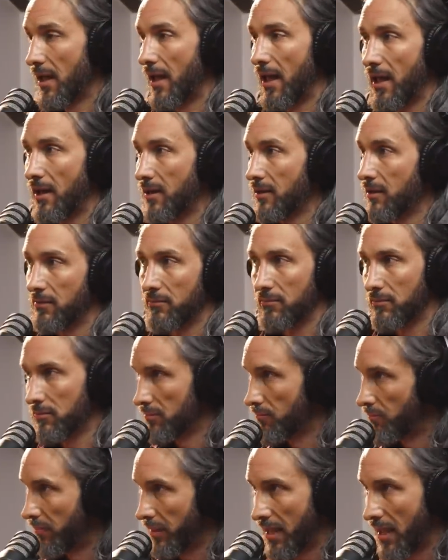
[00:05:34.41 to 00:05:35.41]
and
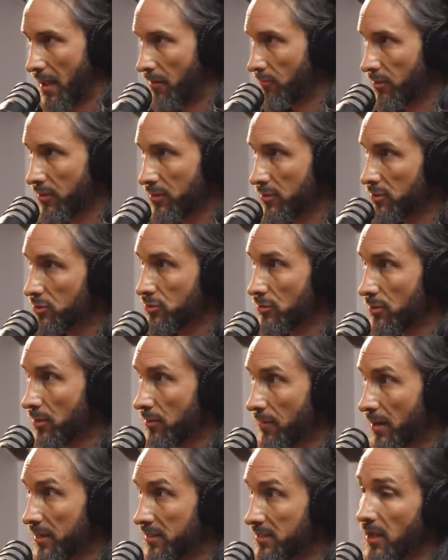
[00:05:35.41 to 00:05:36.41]
began with
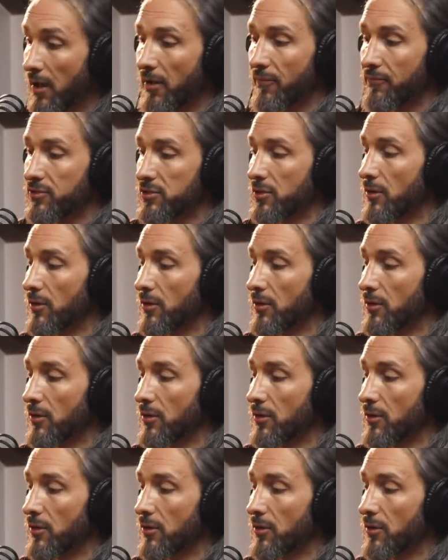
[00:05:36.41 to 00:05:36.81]
insuring myself.